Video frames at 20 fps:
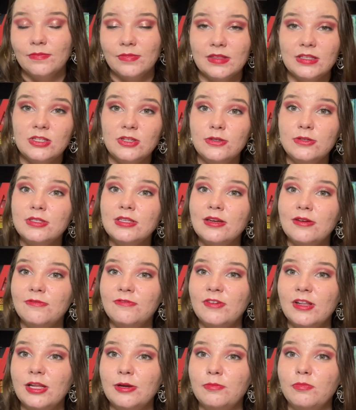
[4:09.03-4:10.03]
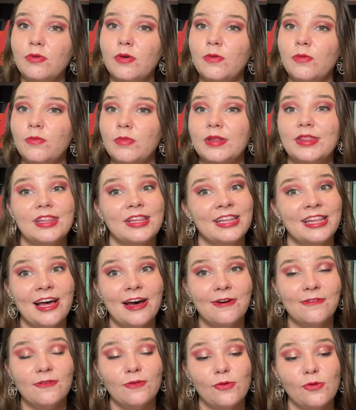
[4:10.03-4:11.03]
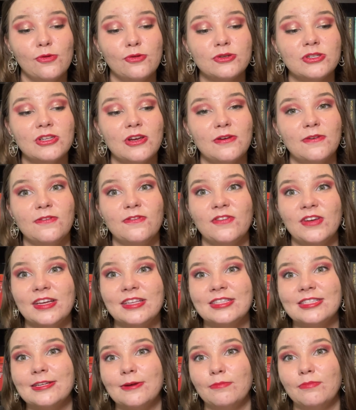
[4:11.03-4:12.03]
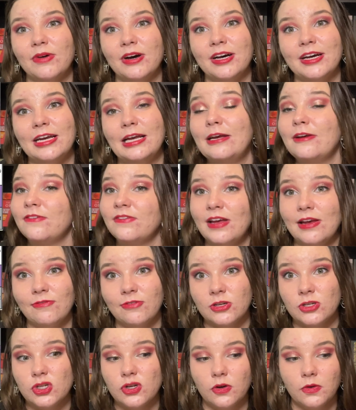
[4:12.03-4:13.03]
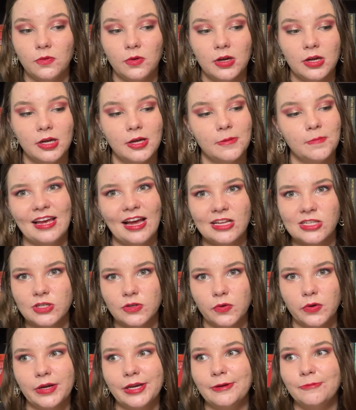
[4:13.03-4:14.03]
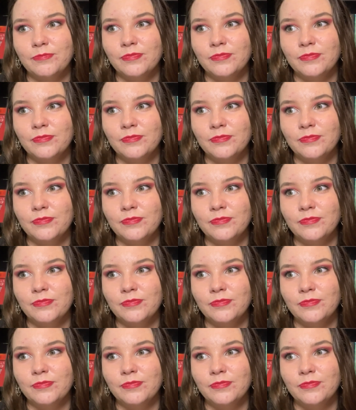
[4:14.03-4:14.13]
To Sir Philip with Love also fits my favourite genre category.